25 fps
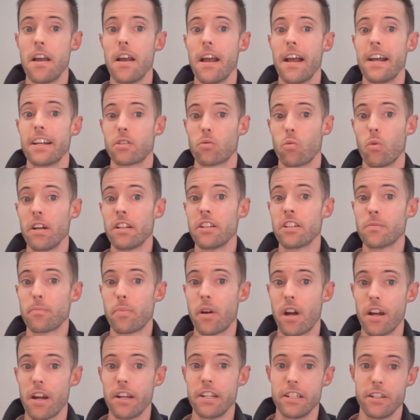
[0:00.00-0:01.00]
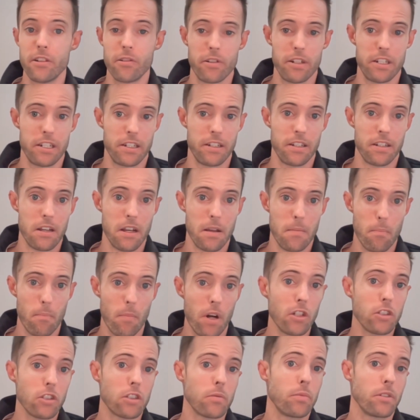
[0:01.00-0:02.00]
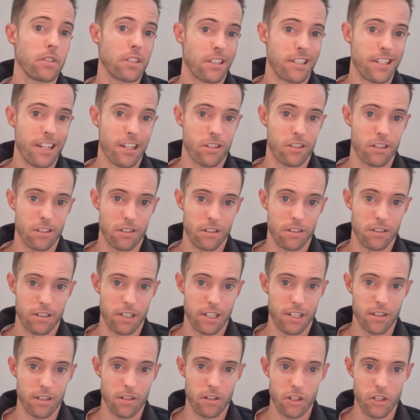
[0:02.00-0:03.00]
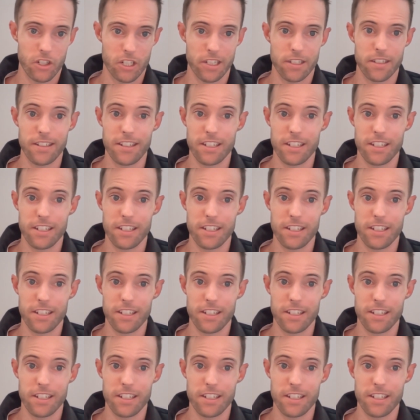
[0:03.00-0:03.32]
as well as pioneering multiple detection technologies,